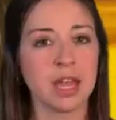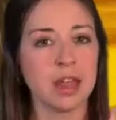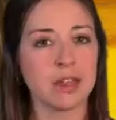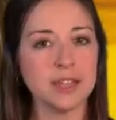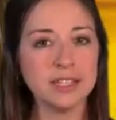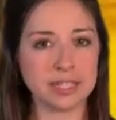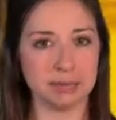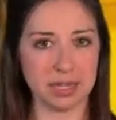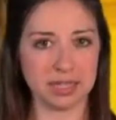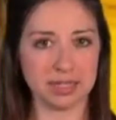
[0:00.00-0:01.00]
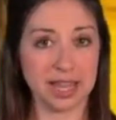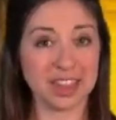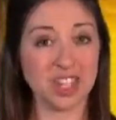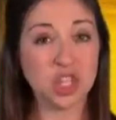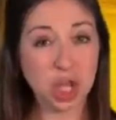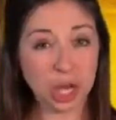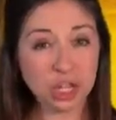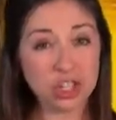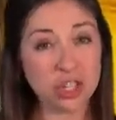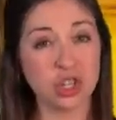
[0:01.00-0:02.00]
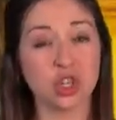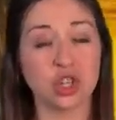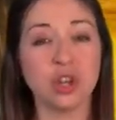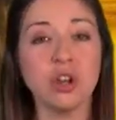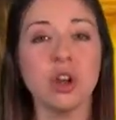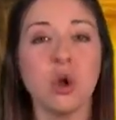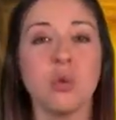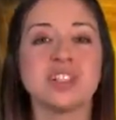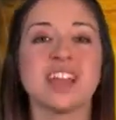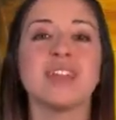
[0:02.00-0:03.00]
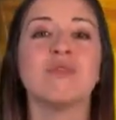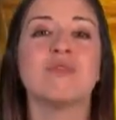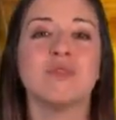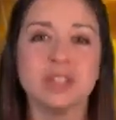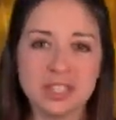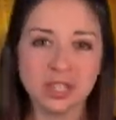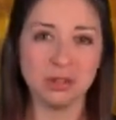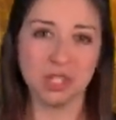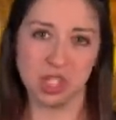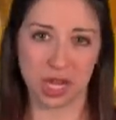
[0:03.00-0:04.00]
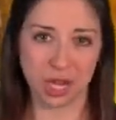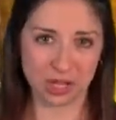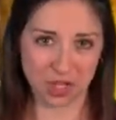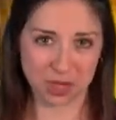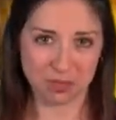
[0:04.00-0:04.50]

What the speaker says: This means that the change in the sugar was a physical change.